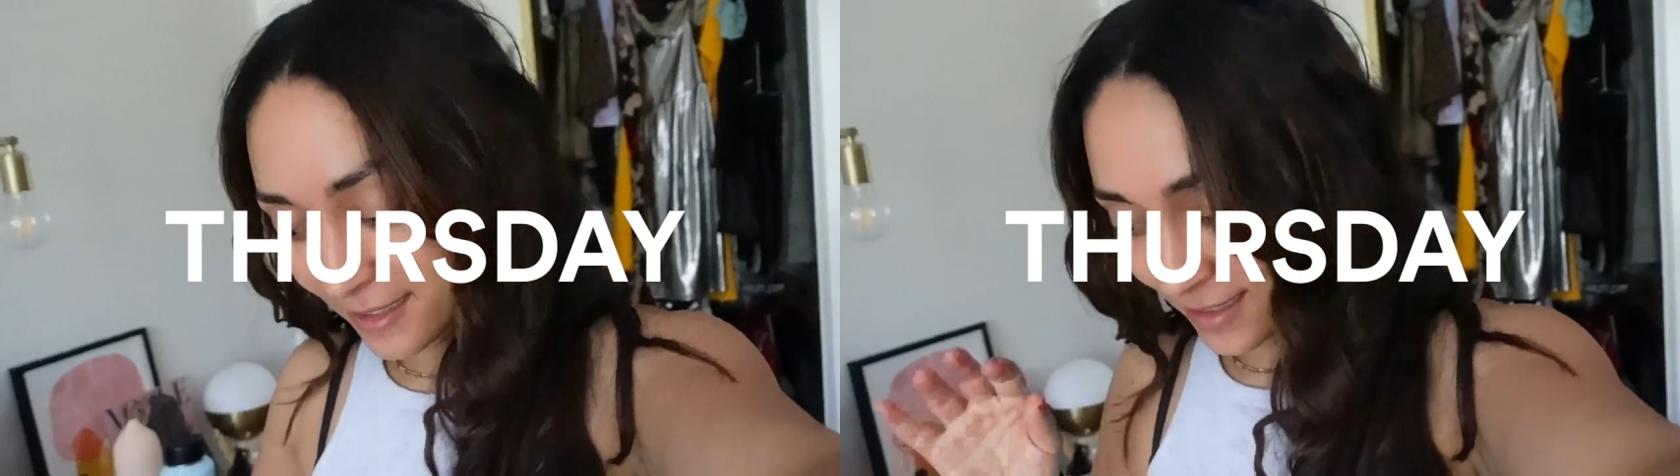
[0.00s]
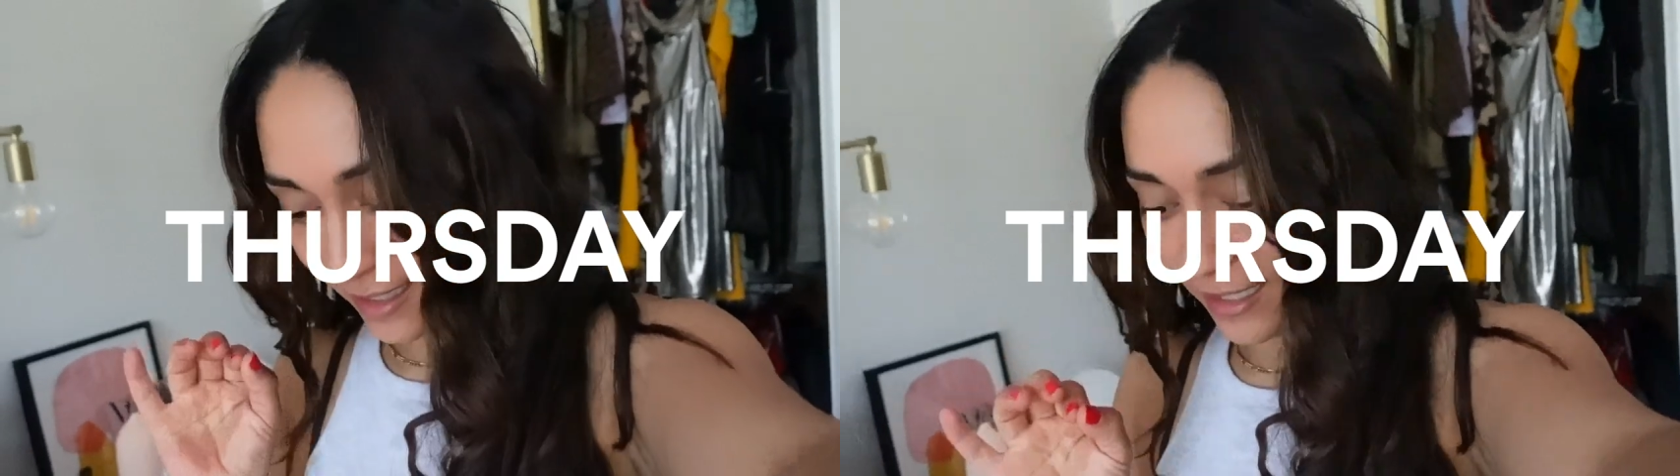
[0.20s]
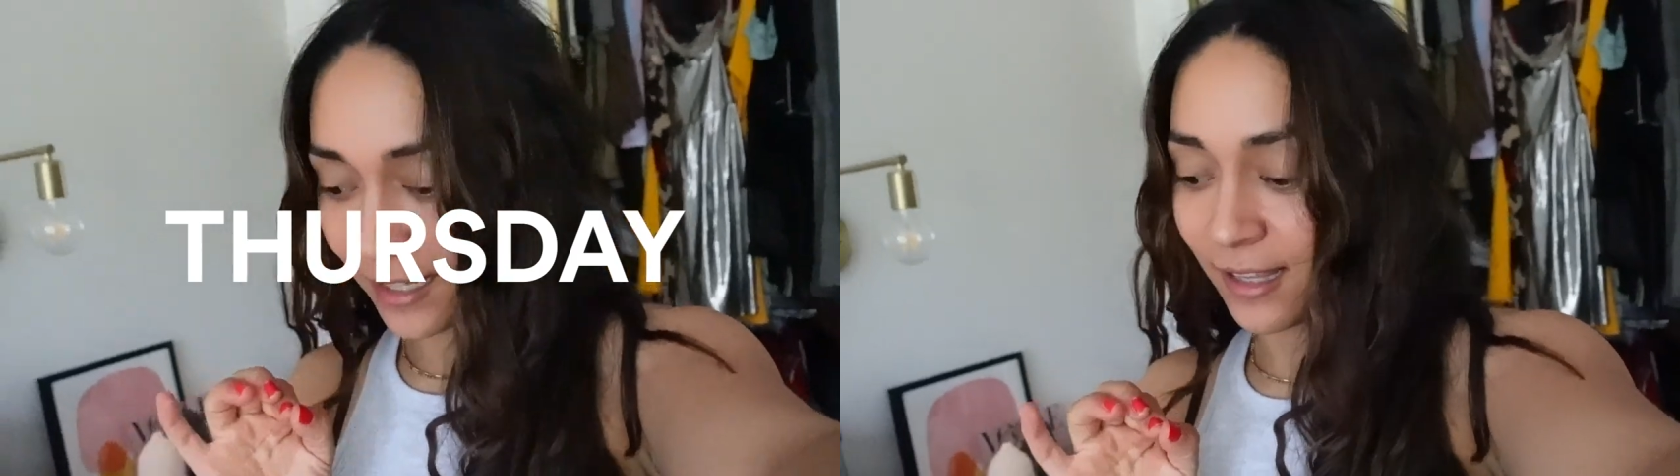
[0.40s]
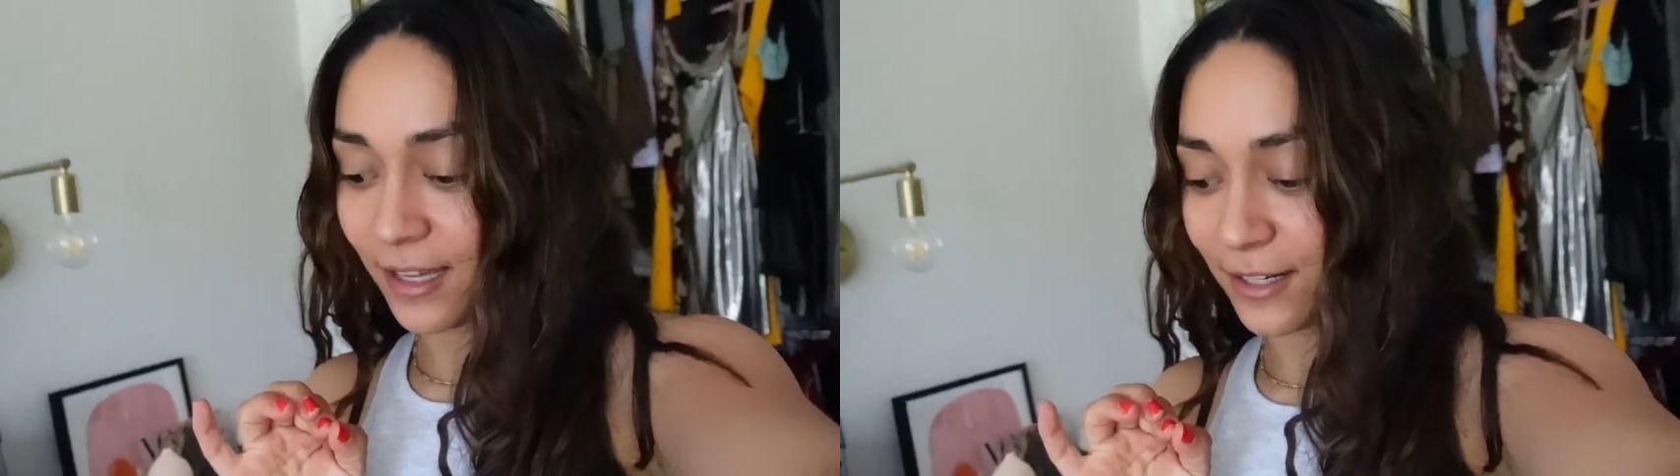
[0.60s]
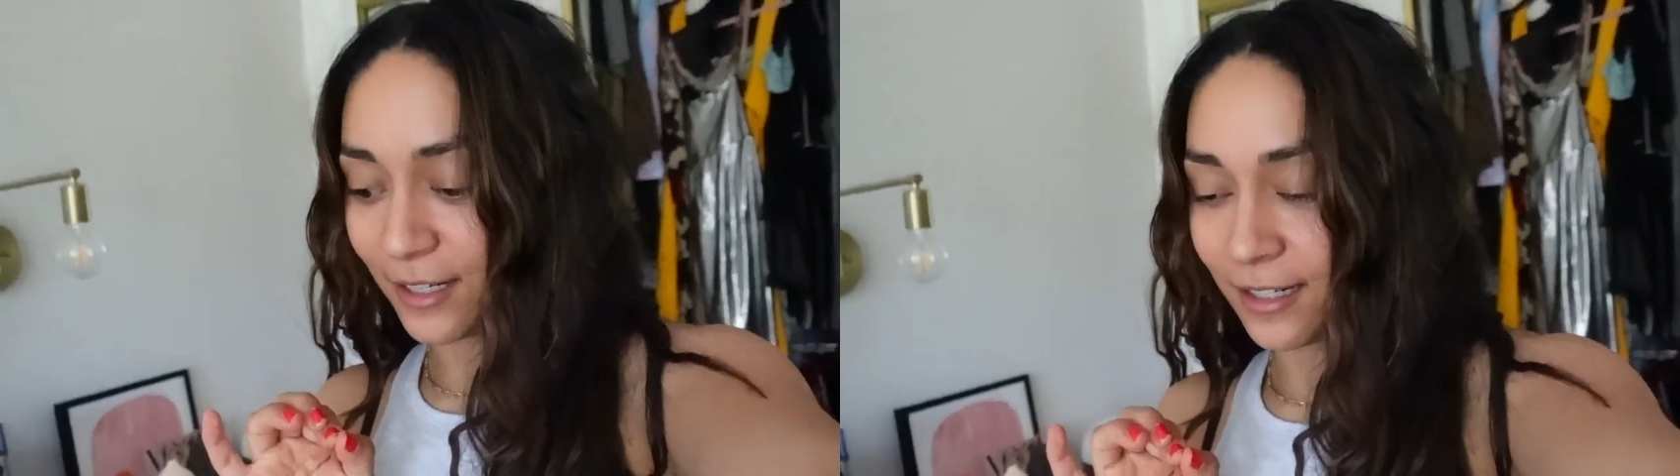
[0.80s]

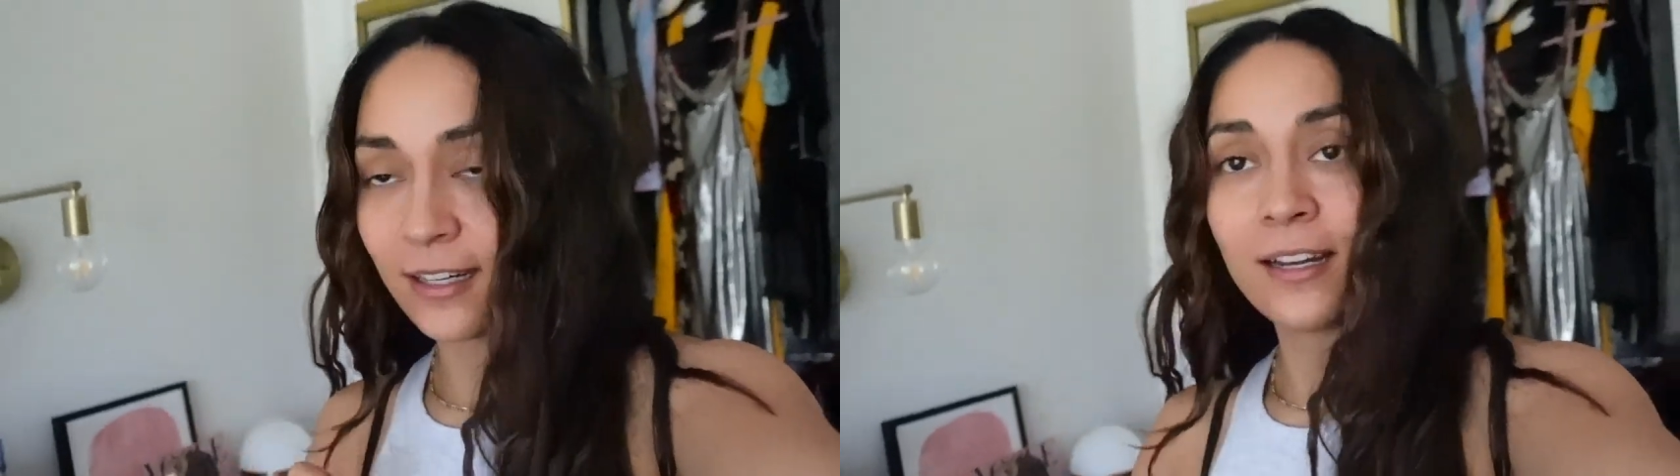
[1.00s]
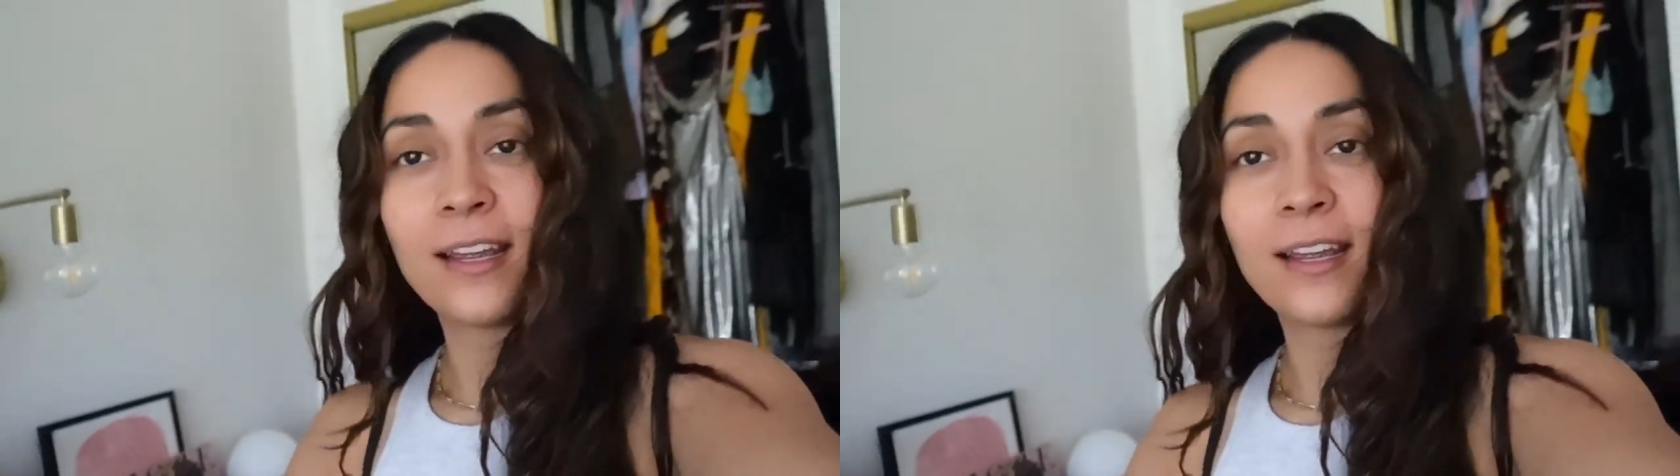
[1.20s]
declutter,